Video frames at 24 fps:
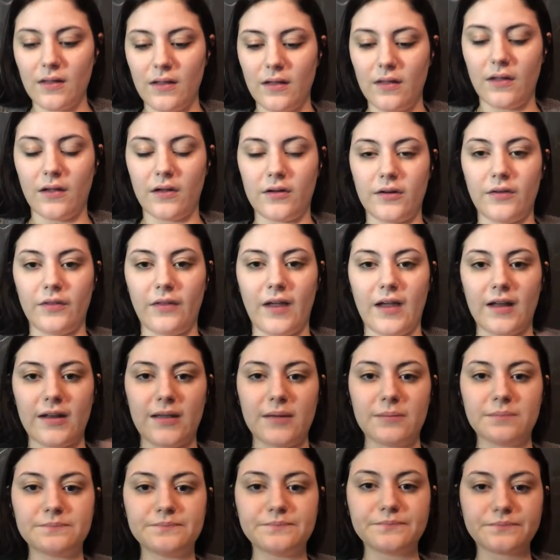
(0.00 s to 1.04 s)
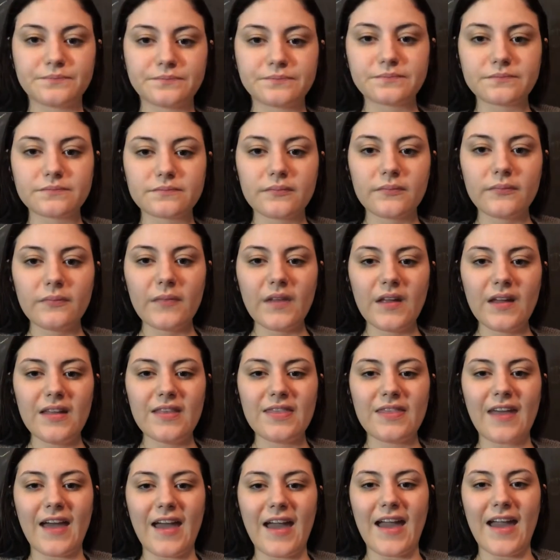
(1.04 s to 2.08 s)
underline it,
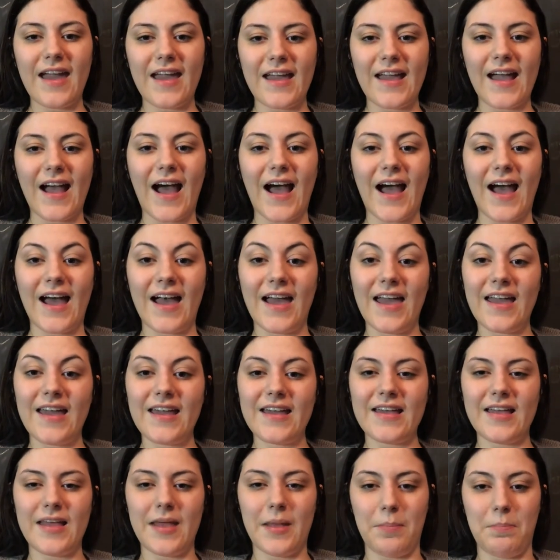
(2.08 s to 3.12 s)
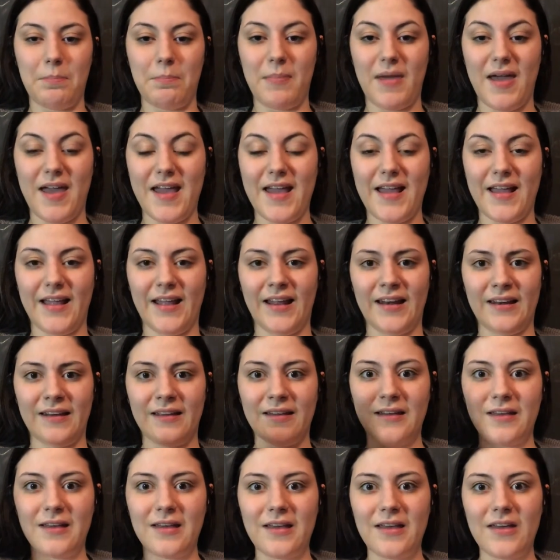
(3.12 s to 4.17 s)
the AI in main,
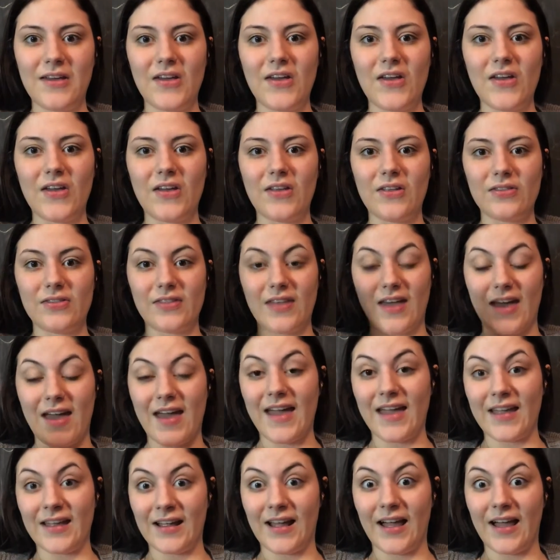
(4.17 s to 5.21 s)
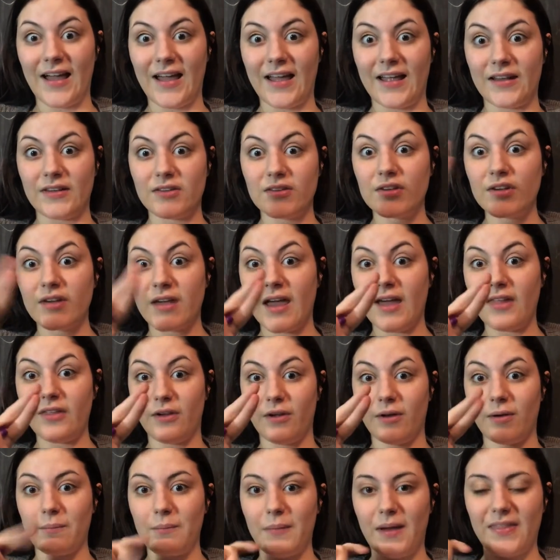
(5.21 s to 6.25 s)
the AI
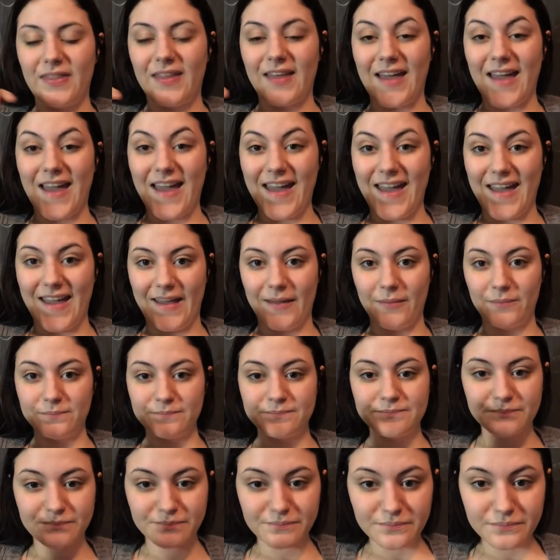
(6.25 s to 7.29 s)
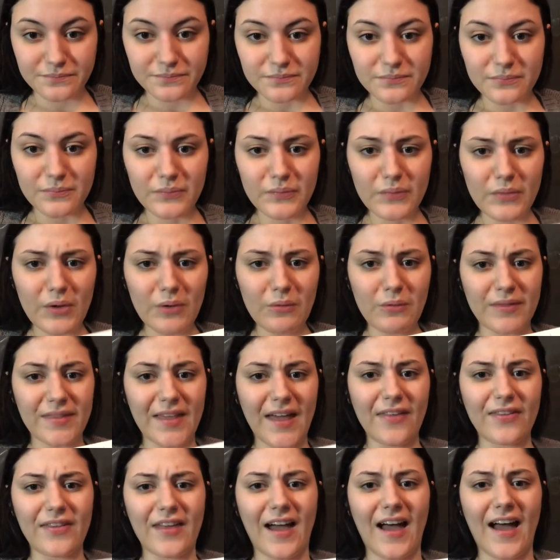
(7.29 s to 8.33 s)
together make the A.
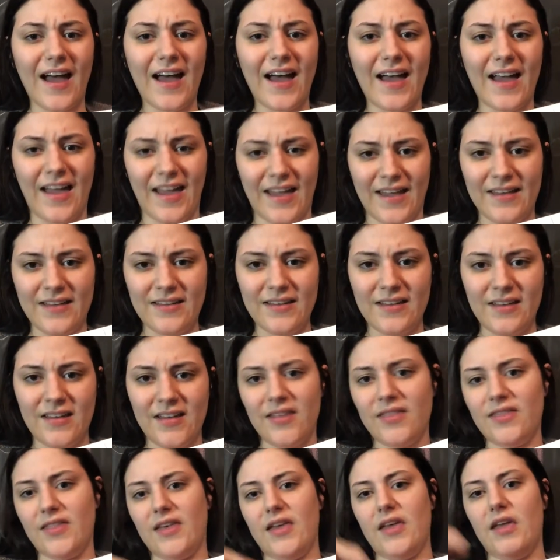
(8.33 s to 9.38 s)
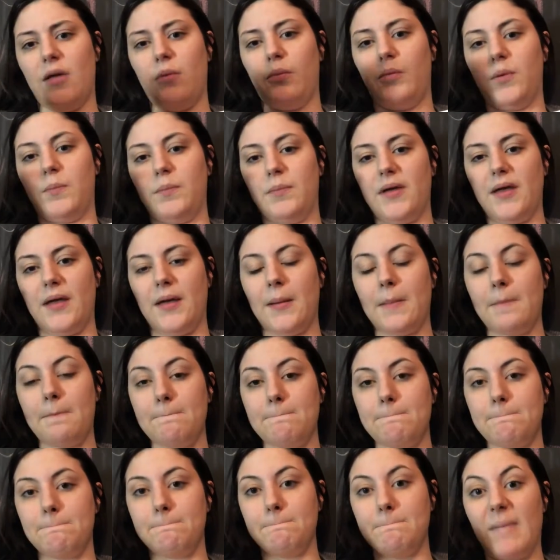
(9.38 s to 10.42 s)
Without the I, the M would be
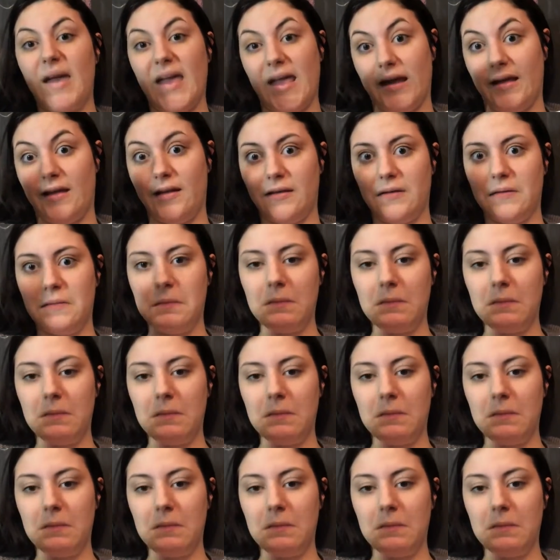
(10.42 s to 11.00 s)
man.